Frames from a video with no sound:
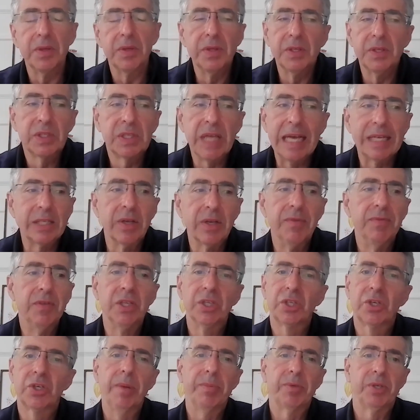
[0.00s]
set of
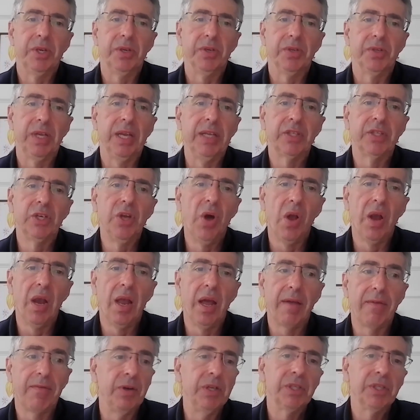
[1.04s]
descriptions. It's not like,